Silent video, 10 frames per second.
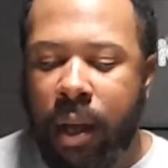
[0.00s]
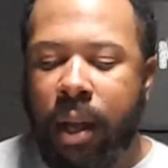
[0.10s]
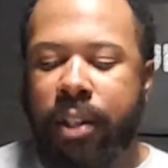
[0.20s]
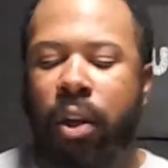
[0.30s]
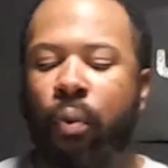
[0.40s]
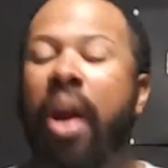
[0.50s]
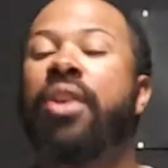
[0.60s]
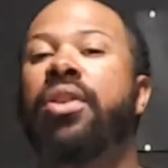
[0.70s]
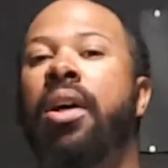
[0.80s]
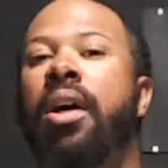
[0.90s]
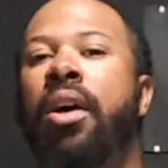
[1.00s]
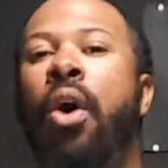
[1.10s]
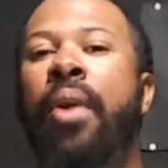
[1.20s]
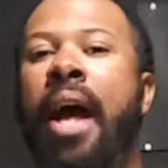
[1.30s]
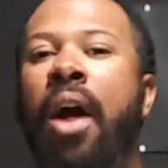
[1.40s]
So the Raiders
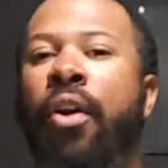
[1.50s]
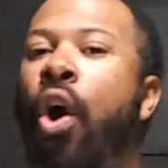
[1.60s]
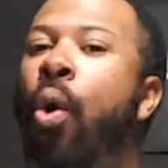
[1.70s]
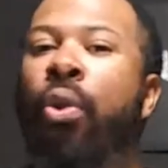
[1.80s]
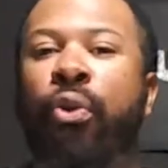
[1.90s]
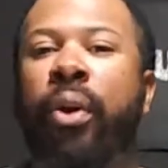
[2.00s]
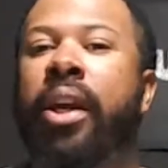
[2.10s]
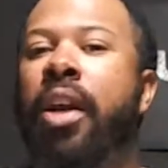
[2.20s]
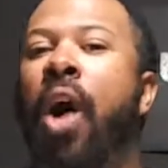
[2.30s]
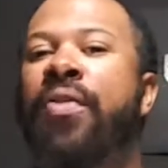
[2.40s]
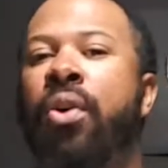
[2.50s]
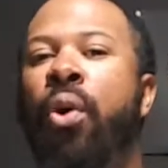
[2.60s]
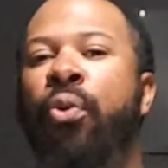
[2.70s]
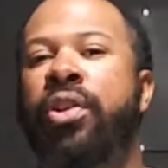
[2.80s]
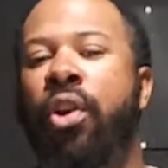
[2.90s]
go down. They're 0-3, and the Dolphins are
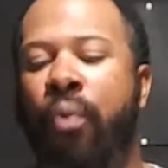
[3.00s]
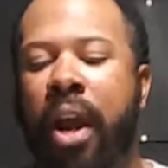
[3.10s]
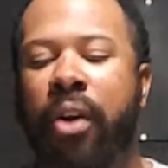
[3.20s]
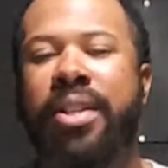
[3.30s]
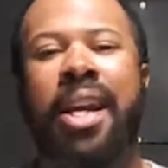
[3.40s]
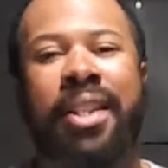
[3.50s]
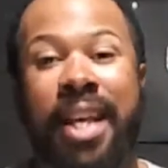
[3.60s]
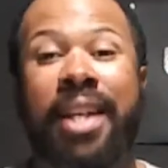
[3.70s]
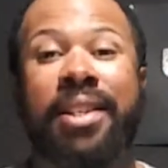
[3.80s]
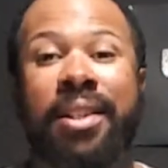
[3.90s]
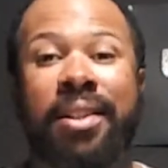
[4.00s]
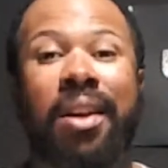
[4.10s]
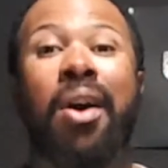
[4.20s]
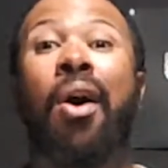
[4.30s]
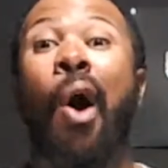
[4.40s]
0-3. So the Raiders and the Texans
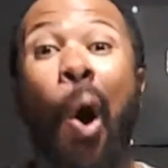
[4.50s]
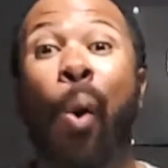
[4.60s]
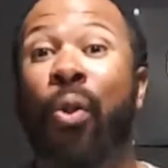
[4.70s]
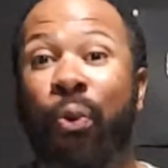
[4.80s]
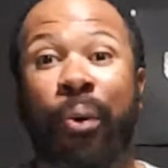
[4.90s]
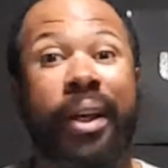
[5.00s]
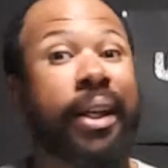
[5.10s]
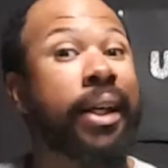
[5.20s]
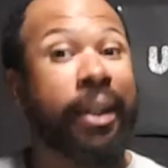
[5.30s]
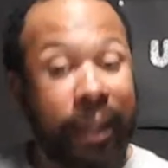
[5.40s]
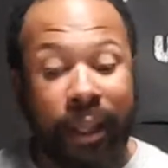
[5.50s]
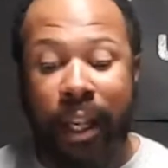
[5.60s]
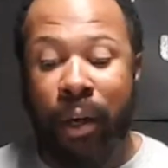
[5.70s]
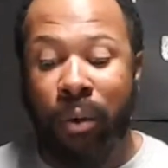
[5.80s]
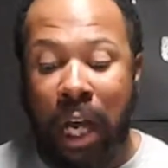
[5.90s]
0-3. Good
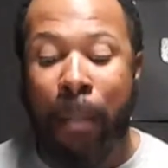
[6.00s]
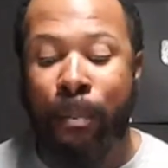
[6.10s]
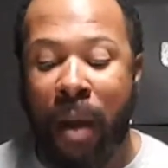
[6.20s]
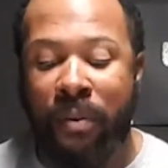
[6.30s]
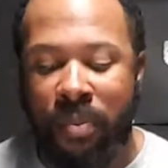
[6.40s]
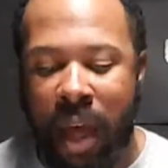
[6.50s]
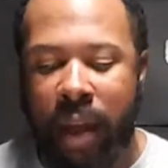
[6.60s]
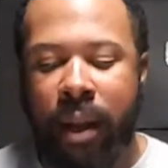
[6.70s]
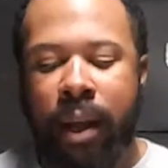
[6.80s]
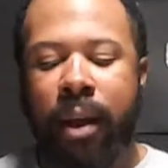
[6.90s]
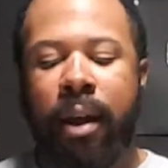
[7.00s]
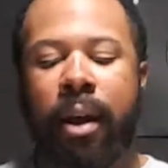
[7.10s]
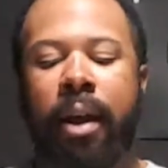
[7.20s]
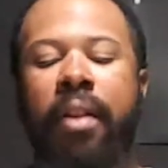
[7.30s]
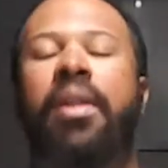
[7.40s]
luck coming back from that.
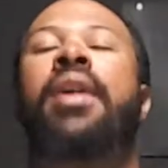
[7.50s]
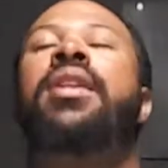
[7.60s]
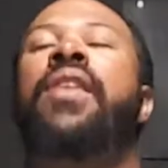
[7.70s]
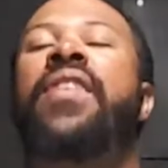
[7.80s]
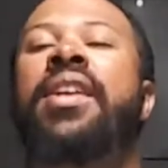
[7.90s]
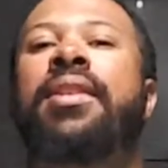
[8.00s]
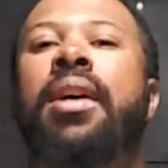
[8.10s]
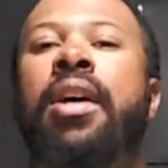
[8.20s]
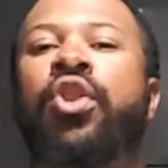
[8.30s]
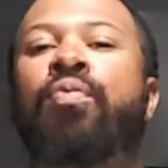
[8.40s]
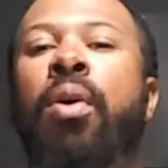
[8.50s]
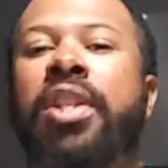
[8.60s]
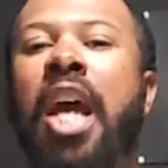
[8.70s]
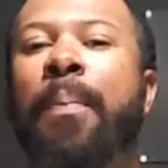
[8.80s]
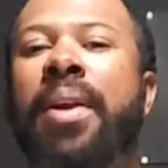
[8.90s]
The defending Super Bowl
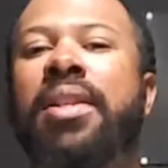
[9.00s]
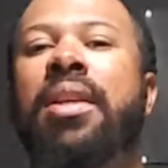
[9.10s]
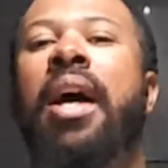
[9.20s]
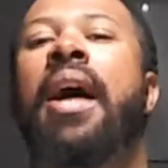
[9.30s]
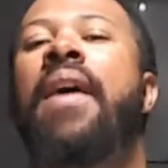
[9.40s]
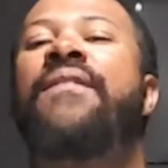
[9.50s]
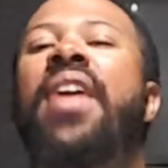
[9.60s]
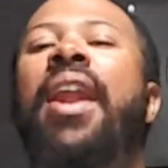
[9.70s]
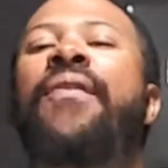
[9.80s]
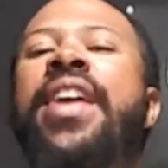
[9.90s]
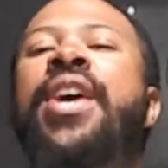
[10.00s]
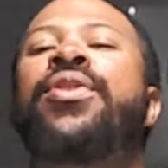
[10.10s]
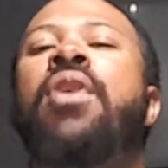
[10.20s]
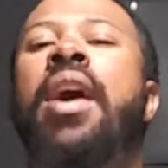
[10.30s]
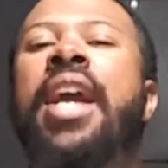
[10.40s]
champions, Philadelphia Eagles,
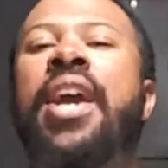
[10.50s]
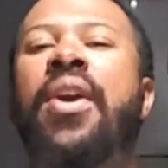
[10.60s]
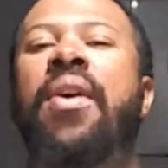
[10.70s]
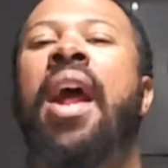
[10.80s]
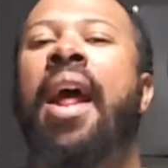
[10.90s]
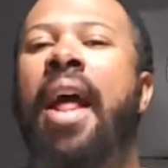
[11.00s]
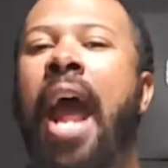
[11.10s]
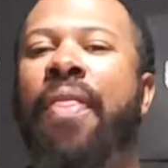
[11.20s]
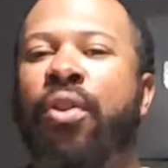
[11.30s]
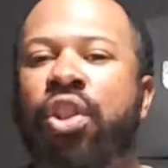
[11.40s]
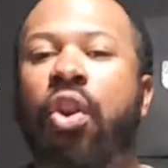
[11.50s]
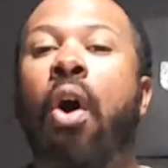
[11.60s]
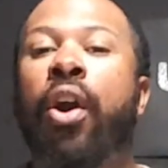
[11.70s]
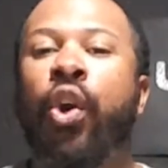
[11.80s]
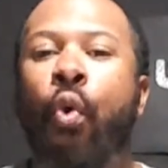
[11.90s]
are here. Have their
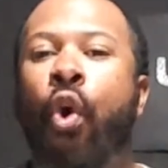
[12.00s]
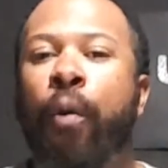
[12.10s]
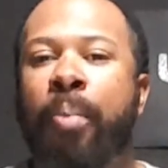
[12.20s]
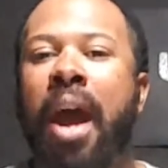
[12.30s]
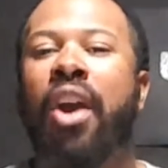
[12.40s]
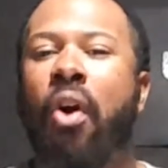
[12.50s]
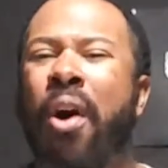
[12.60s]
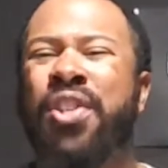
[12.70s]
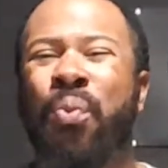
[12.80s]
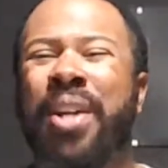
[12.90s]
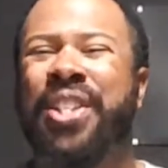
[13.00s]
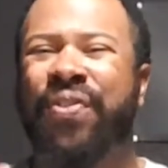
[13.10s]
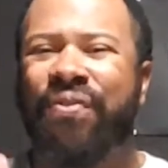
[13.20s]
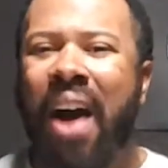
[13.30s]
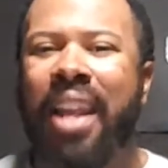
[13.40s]
starting quarterback, Carson Wentz, is
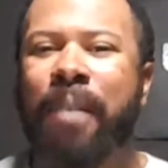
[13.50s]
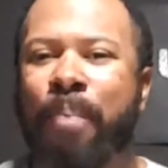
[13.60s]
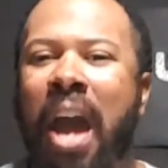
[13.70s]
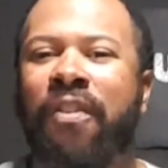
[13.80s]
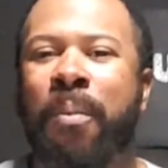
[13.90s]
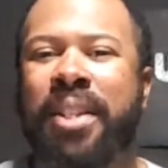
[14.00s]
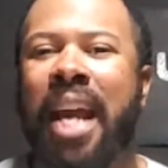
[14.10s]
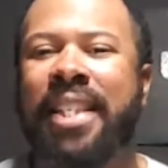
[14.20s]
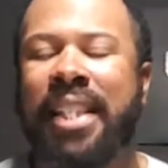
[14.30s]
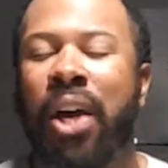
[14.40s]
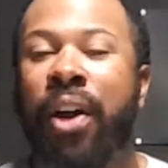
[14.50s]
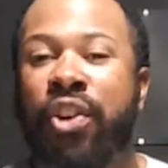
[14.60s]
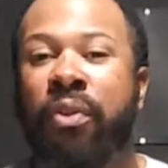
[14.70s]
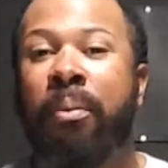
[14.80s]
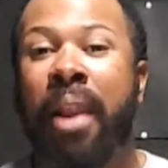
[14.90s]
finally back from his ACL
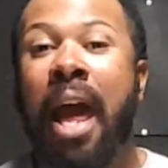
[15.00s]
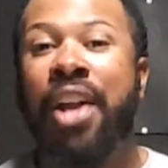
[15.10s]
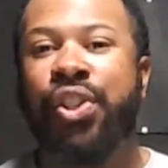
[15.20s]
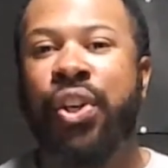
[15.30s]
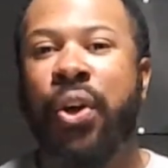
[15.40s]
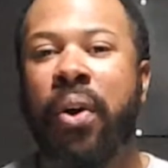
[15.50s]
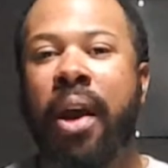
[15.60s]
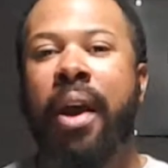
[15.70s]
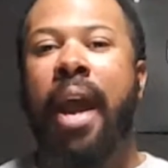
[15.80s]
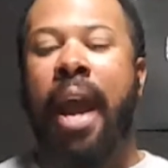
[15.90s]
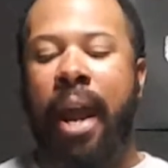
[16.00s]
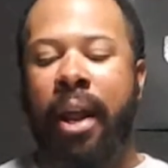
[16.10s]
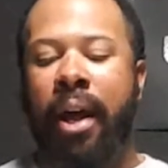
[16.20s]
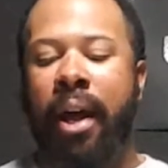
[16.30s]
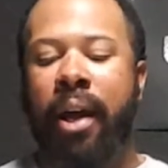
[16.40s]
injury from last year. And
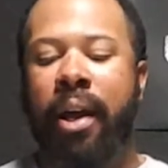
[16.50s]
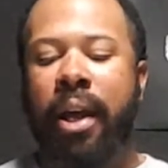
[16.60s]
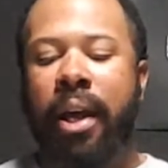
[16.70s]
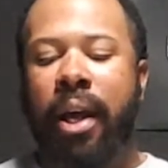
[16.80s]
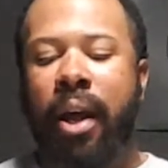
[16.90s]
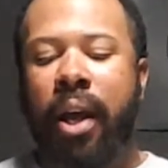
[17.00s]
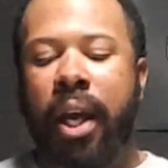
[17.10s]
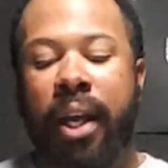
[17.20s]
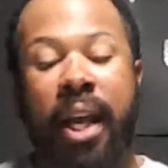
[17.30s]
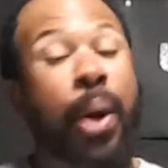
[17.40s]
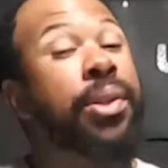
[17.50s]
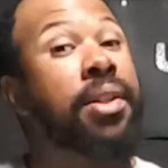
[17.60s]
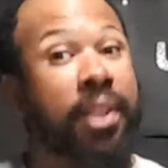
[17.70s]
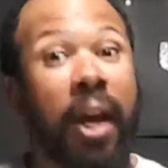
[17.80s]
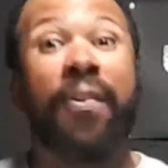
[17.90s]
it was a
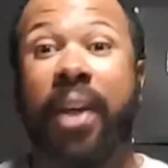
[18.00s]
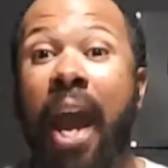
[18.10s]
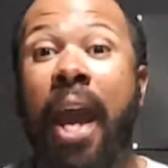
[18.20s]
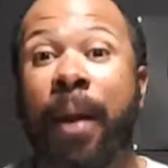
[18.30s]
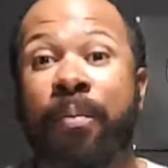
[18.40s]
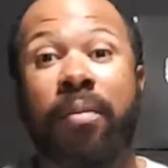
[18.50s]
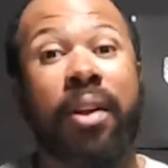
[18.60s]
tough game.